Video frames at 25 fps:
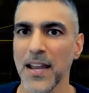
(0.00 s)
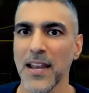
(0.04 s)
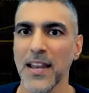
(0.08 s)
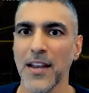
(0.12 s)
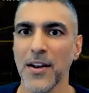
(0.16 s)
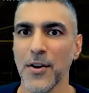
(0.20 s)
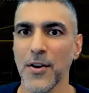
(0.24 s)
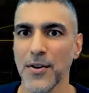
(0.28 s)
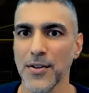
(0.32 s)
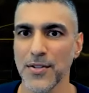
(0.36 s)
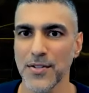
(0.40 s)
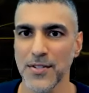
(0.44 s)
He
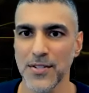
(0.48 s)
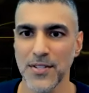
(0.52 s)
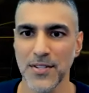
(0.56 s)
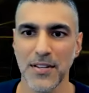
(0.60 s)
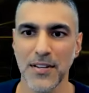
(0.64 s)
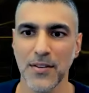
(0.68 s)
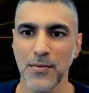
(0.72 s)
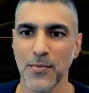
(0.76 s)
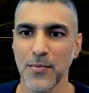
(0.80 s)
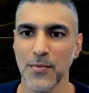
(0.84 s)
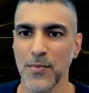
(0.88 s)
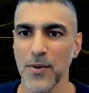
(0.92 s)
knows
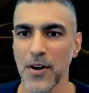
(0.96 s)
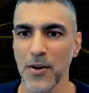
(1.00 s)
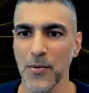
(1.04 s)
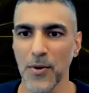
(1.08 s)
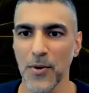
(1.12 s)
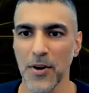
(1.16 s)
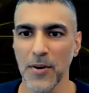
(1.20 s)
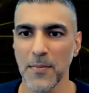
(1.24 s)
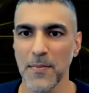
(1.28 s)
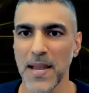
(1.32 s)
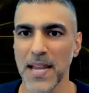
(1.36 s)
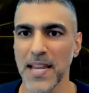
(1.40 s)
where
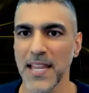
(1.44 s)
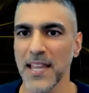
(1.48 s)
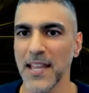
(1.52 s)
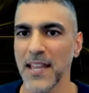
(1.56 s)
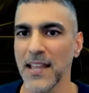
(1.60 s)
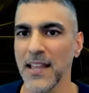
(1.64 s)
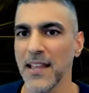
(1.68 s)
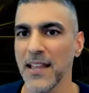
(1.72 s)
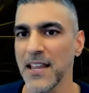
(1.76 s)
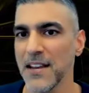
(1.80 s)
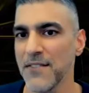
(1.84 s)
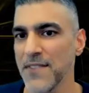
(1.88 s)
we're
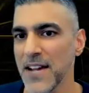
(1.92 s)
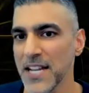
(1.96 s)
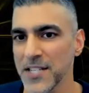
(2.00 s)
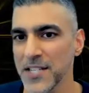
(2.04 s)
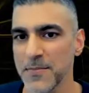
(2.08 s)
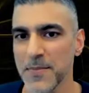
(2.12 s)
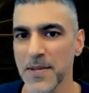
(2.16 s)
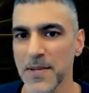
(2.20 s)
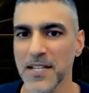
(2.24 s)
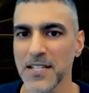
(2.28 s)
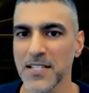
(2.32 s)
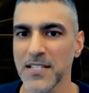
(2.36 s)
making
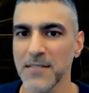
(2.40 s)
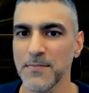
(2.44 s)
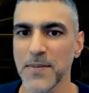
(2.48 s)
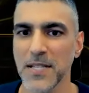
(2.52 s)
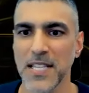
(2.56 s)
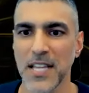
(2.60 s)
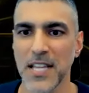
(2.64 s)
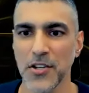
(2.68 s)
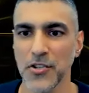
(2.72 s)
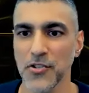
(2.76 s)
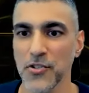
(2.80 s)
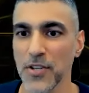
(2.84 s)
investments
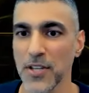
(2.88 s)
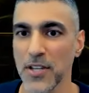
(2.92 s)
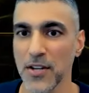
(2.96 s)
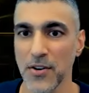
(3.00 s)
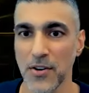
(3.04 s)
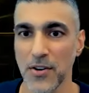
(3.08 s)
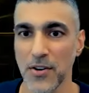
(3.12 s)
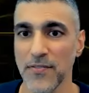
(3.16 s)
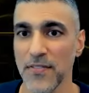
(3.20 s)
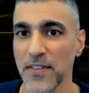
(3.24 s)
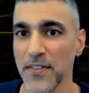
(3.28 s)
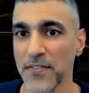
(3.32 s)
potentially,
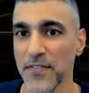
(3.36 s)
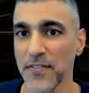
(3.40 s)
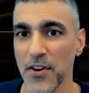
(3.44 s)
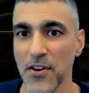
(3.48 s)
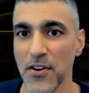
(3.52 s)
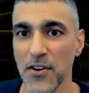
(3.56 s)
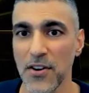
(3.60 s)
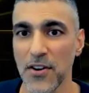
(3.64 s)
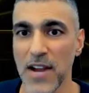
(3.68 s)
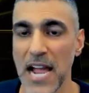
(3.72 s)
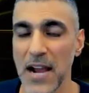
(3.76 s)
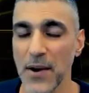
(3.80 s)
or if there
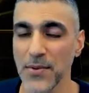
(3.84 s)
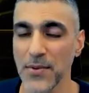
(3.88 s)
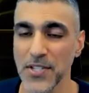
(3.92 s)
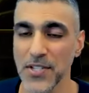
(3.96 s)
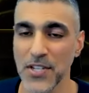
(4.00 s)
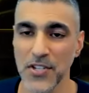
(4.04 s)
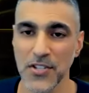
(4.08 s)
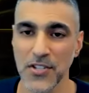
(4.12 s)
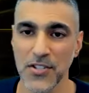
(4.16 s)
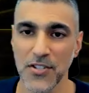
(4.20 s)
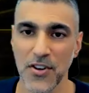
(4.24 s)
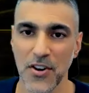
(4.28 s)
are
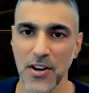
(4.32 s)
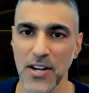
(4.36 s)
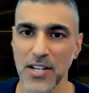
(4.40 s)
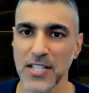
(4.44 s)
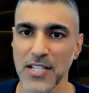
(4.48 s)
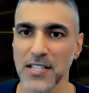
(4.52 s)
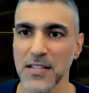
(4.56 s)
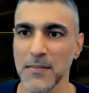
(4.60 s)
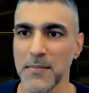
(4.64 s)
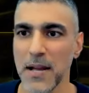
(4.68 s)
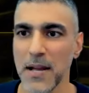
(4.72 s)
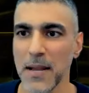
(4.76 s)
acquisition targets
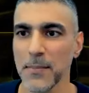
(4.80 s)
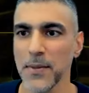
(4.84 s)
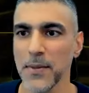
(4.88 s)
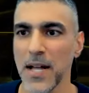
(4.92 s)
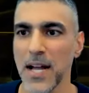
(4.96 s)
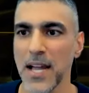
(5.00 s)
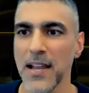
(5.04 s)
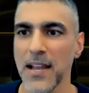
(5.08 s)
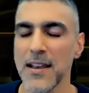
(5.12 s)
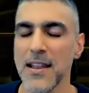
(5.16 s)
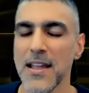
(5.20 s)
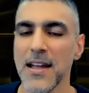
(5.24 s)
in the
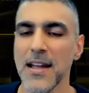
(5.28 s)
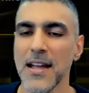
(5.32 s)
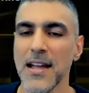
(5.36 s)
pipeline.